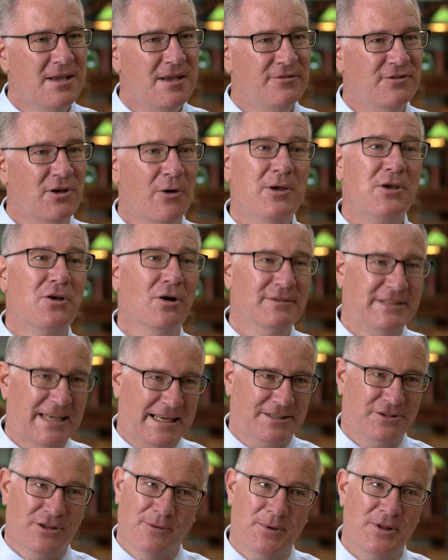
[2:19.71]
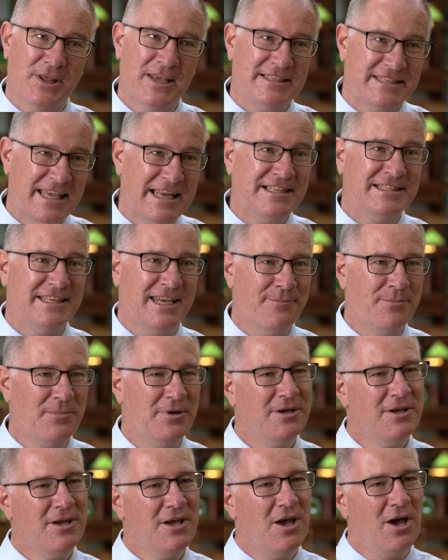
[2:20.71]
So he contacted them and they sent him
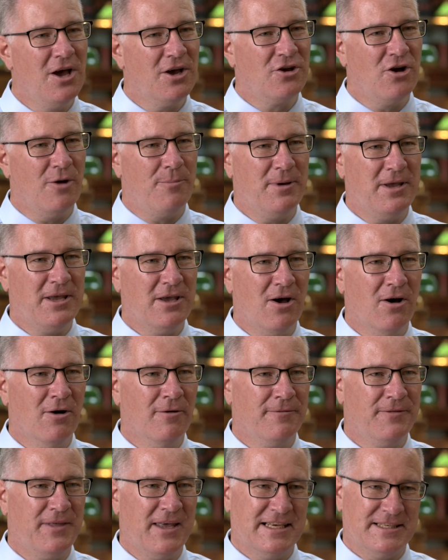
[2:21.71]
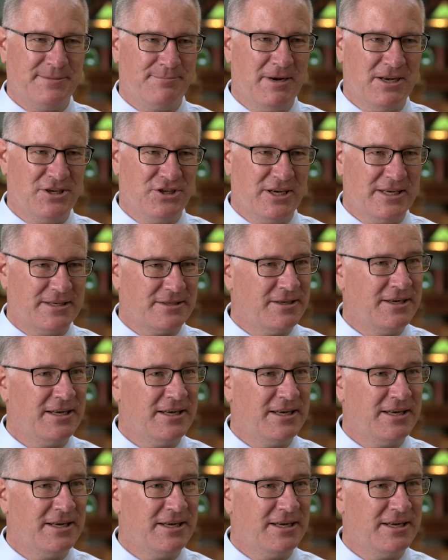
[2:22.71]
a copy of their spreadsheet.